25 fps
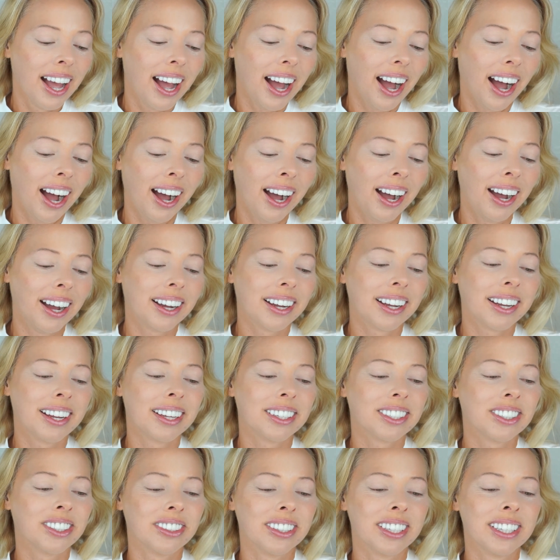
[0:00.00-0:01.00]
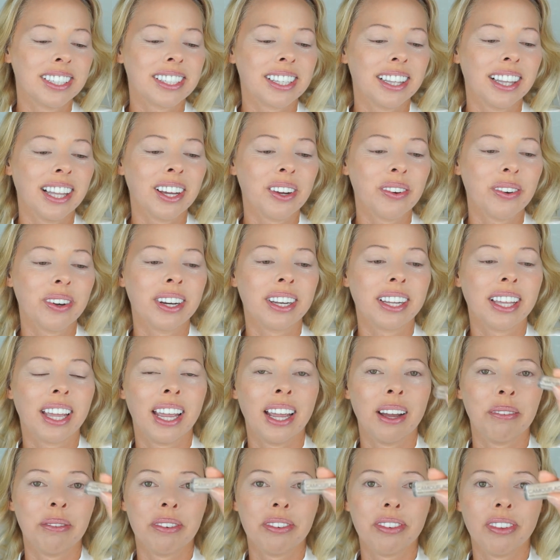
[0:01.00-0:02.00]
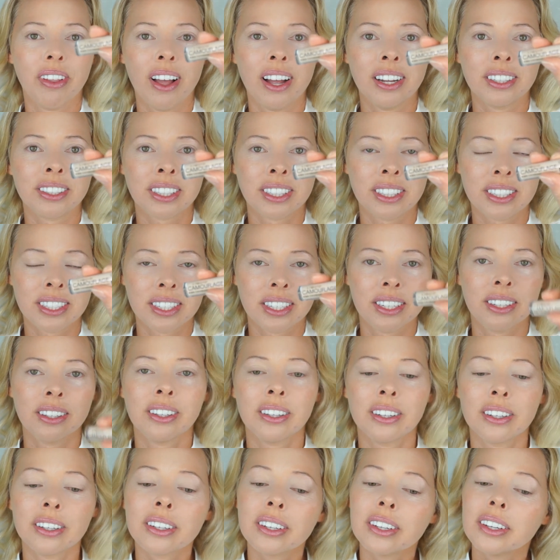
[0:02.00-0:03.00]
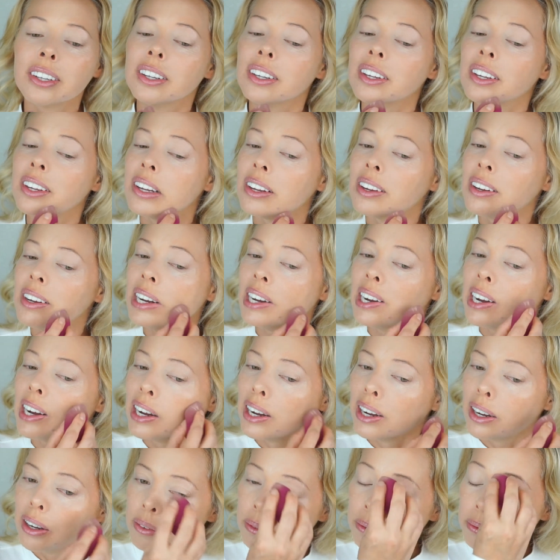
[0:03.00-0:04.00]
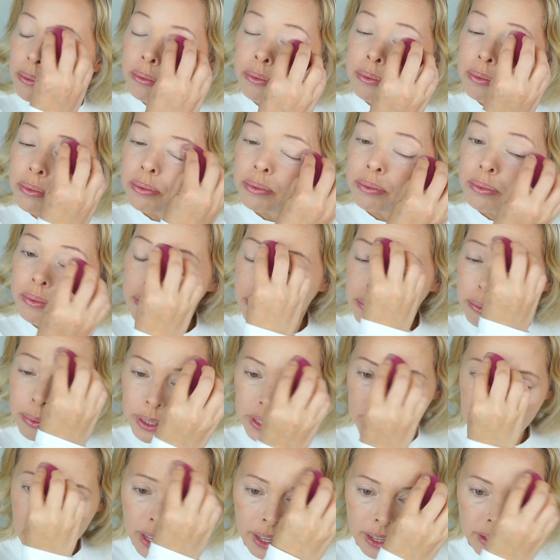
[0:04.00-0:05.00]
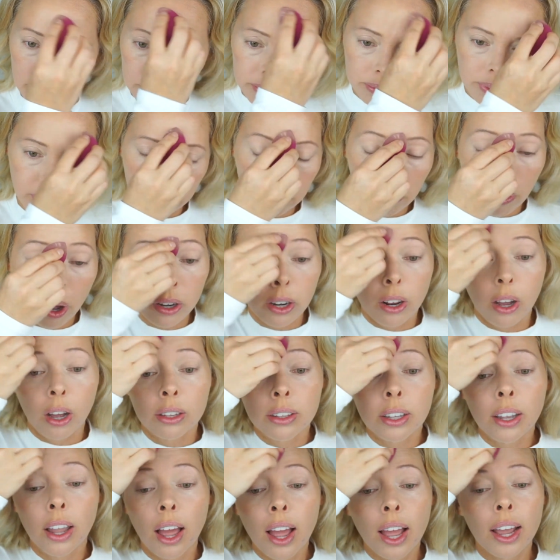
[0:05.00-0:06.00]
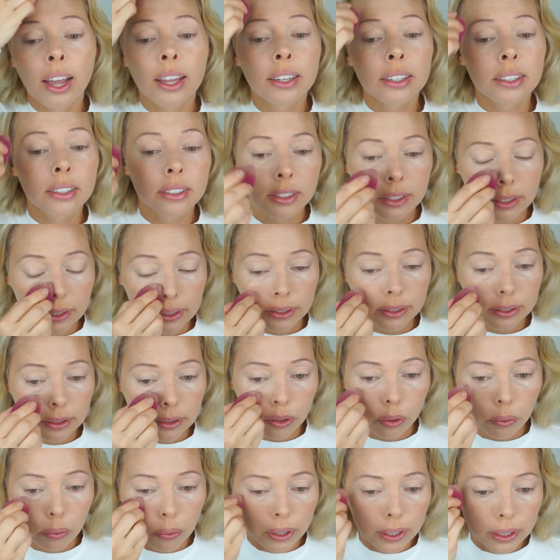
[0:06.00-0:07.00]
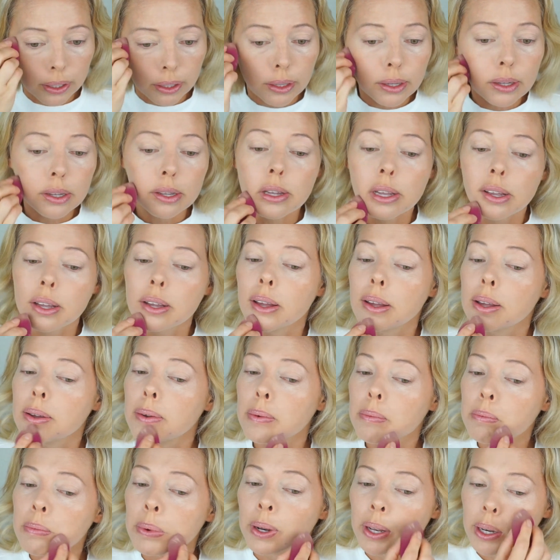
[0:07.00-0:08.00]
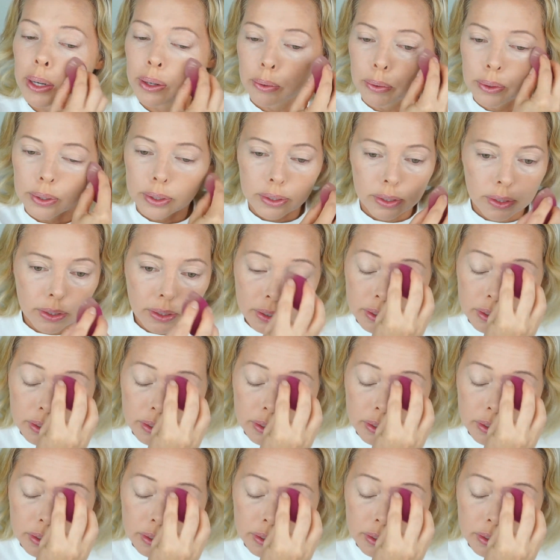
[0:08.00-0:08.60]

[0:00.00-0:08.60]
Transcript: Catrice Liquid Camouflage Concealer. But yeah, I bought it online and it's just a little white. But anyways.